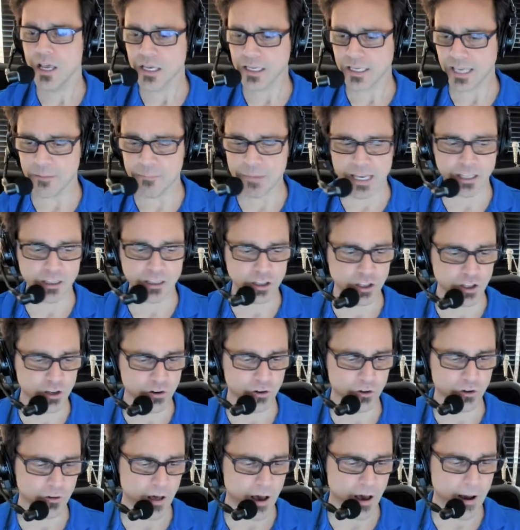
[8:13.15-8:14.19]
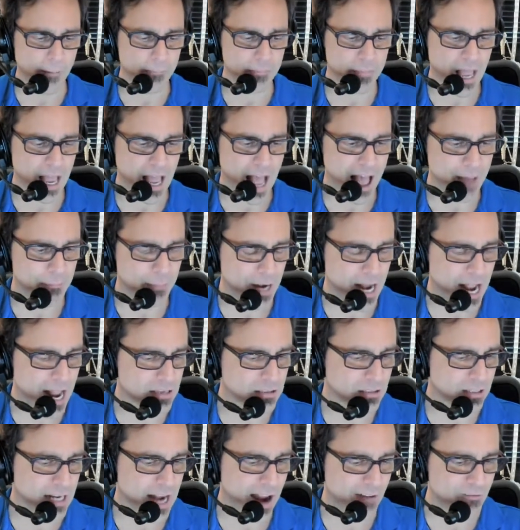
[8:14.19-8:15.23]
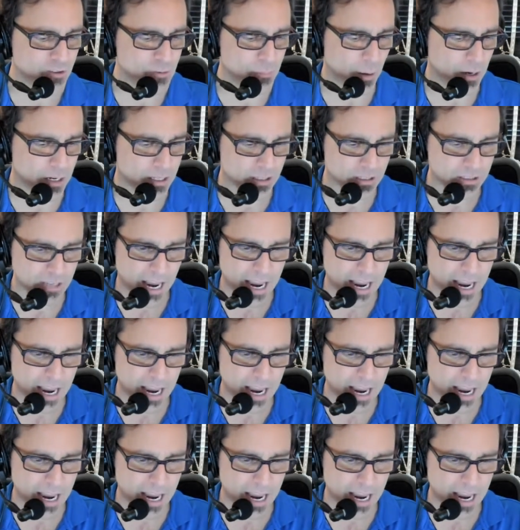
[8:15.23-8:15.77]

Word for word: Give me a little. Um, I've been asking everybody this.